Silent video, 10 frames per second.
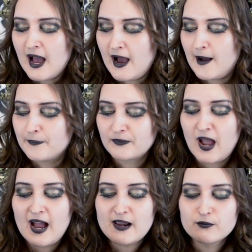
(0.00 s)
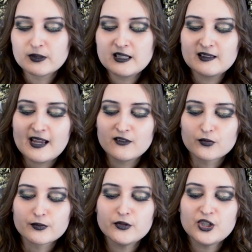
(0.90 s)
I really like the
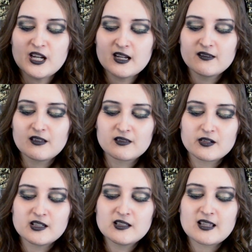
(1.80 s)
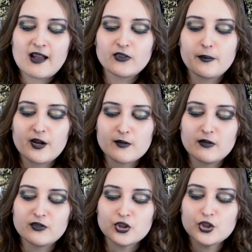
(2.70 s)
ruching that there is at the bottom
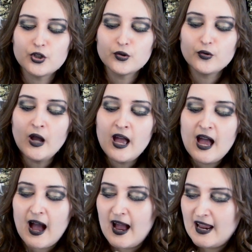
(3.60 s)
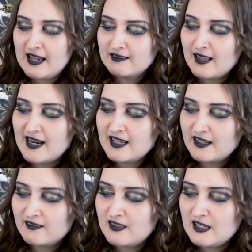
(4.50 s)
of the shoe. I like
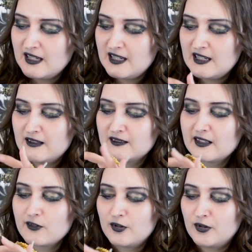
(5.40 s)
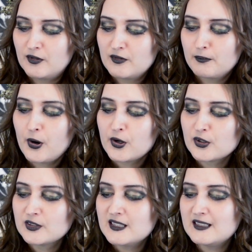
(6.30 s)
the little
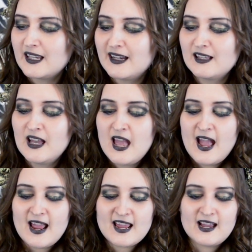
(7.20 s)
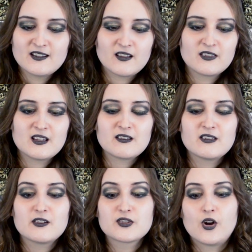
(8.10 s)
pearl detail, and
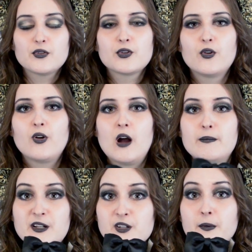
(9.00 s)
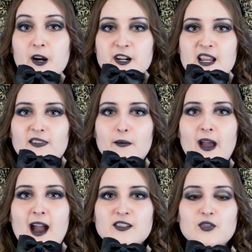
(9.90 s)
there's also a bunch of party in the
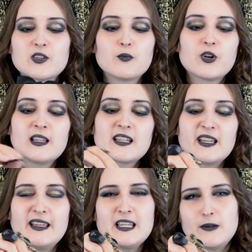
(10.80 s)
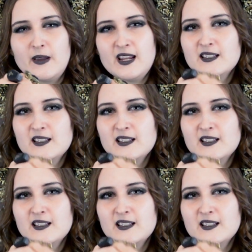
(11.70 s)
back, so it's more like a Hime